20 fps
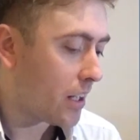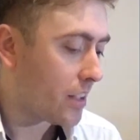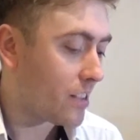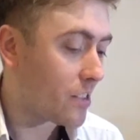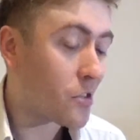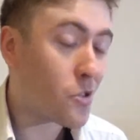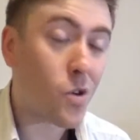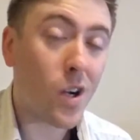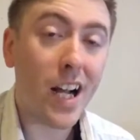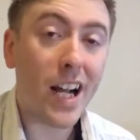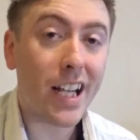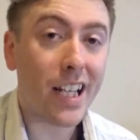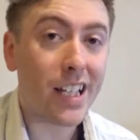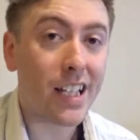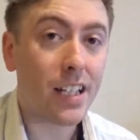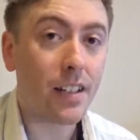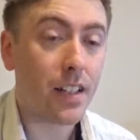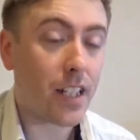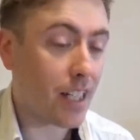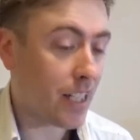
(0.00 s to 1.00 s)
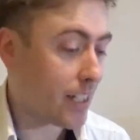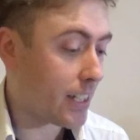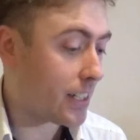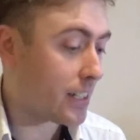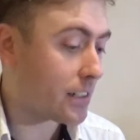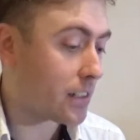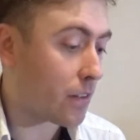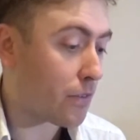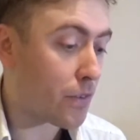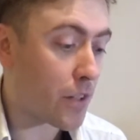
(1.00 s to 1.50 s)
The dragon
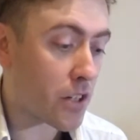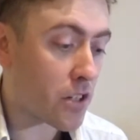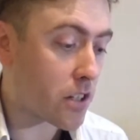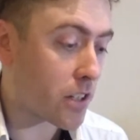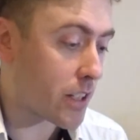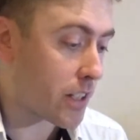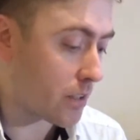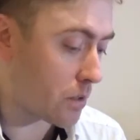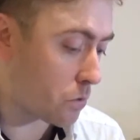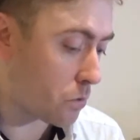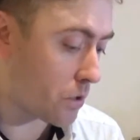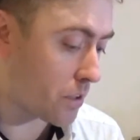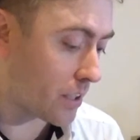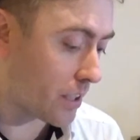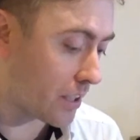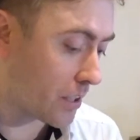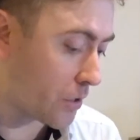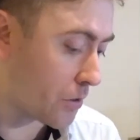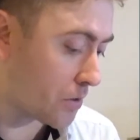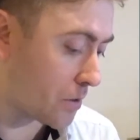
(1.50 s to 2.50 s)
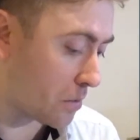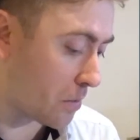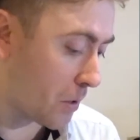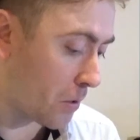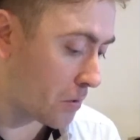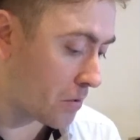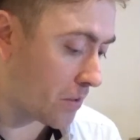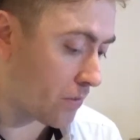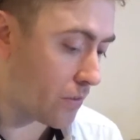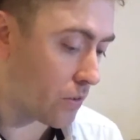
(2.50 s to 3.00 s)
is officially the one that I use the
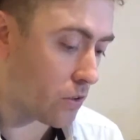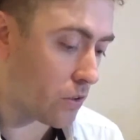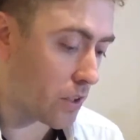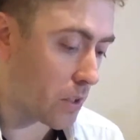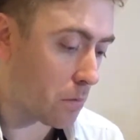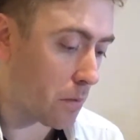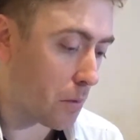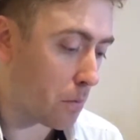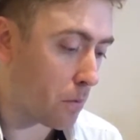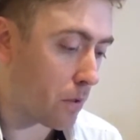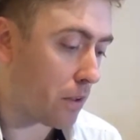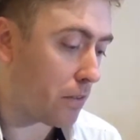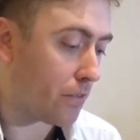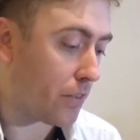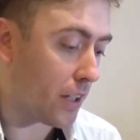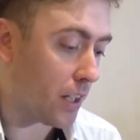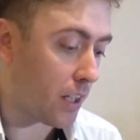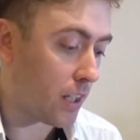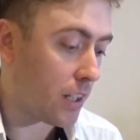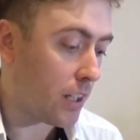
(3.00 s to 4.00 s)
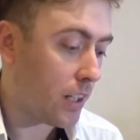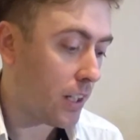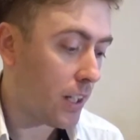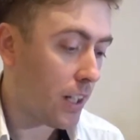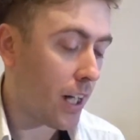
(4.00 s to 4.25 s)
most if you look at my profile.